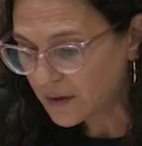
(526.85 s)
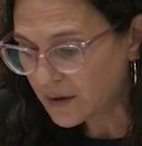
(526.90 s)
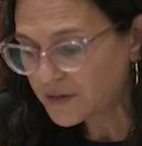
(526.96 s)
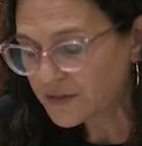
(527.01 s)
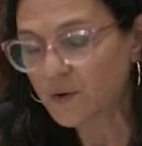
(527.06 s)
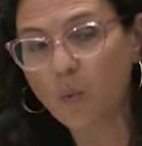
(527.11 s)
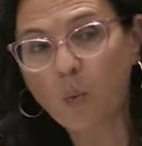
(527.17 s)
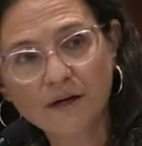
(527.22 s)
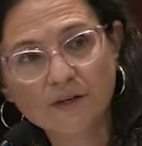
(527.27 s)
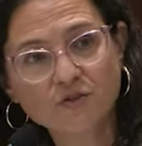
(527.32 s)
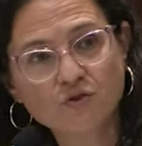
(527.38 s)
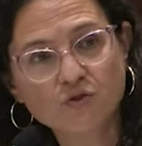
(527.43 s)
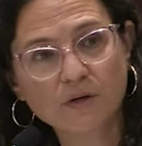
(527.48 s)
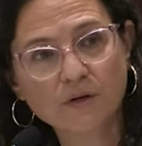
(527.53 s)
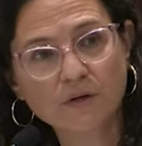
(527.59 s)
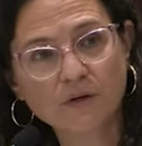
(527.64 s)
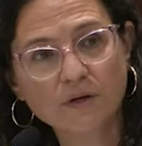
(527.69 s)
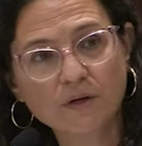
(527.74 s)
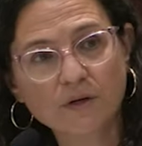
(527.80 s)
the
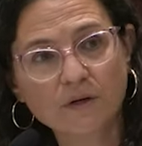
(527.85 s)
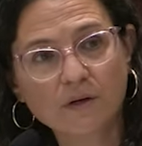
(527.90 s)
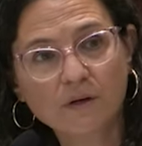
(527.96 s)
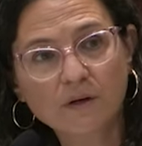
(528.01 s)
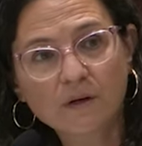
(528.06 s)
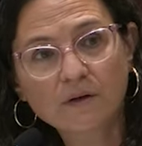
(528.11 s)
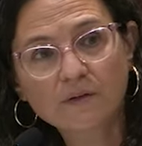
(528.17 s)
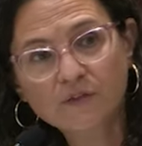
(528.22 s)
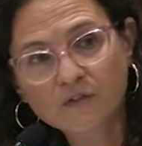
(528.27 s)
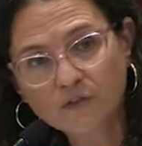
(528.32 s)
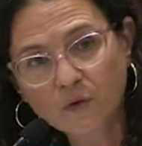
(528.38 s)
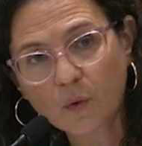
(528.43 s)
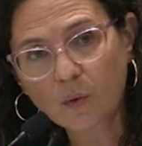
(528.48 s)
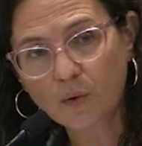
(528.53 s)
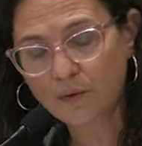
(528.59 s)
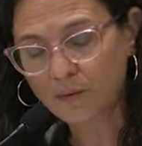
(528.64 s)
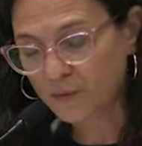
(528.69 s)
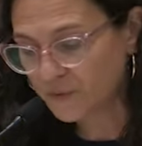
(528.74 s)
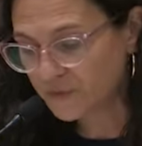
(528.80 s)
100
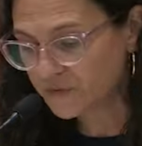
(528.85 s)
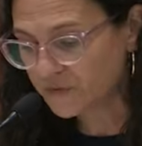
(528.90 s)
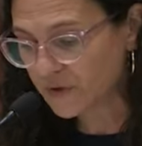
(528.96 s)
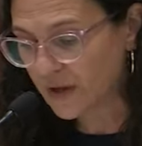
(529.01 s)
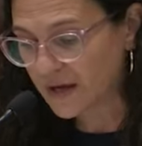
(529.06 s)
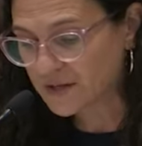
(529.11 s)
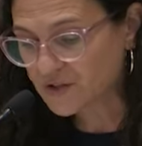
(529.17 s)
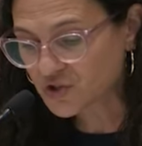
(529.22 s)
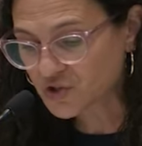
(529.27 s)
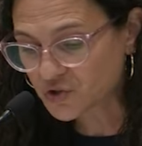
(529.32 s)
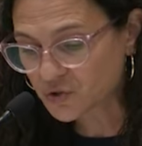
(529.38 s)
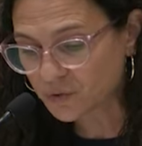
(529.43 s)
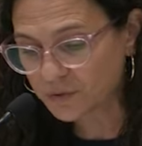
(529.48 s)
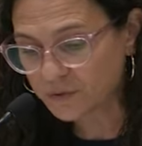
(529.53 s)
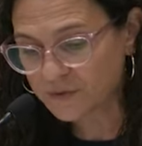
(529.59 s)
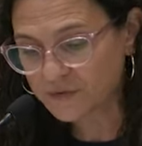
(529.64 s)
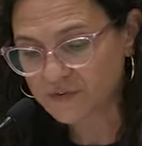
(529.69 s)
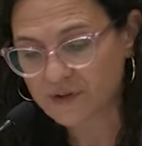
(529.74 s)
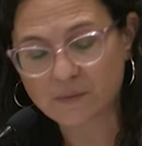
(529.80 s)
schools and
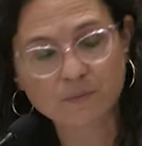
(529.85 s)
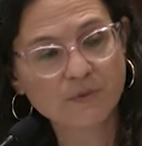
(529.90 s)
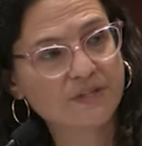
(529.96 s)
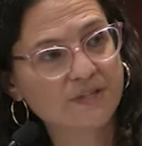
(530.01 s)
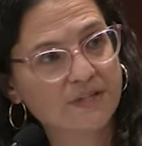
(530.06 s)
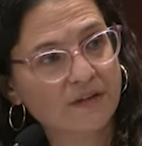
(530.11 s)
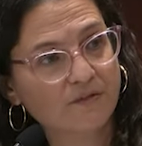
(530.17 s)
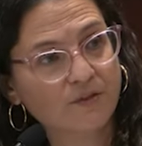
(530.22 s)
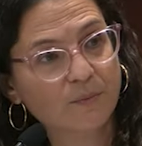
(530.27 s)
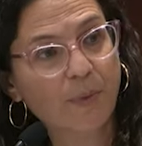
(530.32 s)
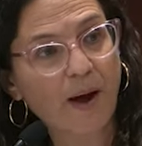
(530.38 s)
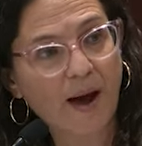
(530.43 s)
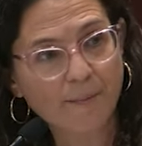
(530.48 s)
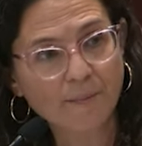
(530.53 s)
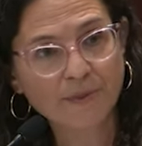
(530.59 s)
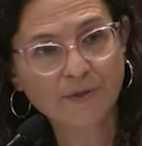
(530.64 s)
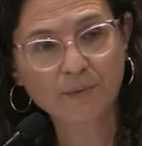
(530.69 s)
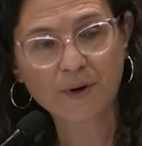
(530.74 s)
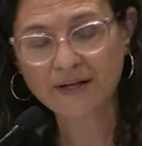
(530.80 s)
shuls that received
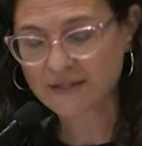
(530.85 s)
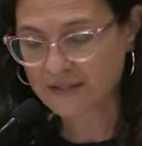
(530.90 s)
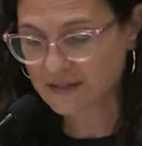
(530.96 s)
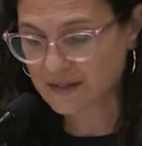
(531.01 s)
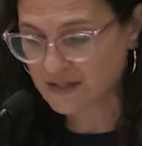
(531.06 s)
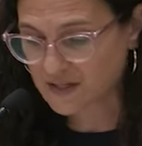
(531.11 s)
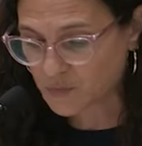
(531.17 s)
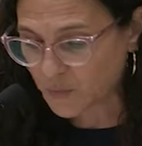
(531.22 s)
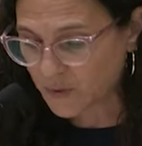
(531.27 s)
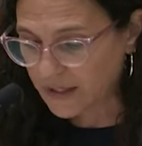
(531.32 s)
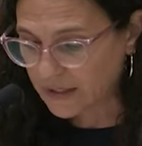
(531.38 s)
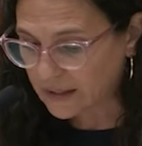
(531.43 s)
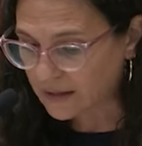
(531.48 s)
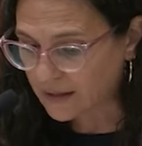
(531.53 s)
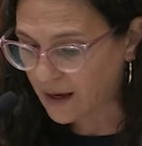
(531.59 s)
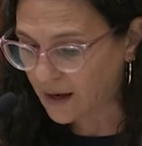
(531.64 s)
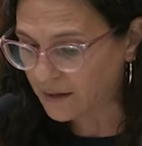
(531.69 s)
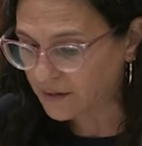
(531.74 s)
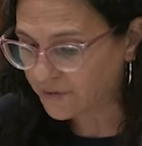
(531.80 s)
bomb threats this
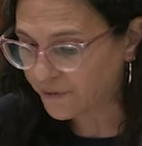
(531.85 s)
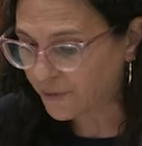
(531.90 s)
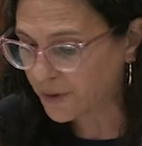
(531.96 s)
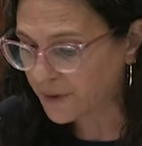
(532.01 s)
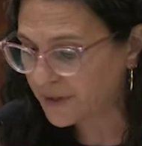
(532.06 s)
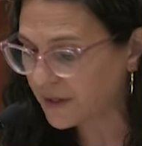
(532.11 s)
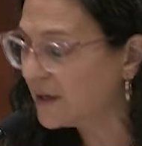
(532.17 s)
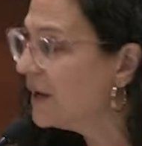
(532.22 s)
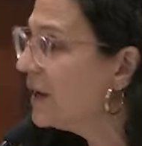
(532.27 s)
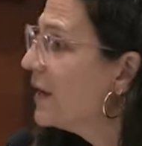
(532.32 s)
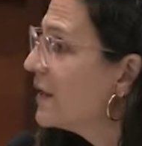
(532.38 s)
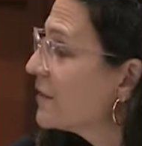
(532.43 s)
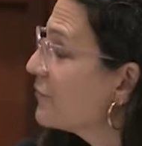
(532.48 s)
week in California,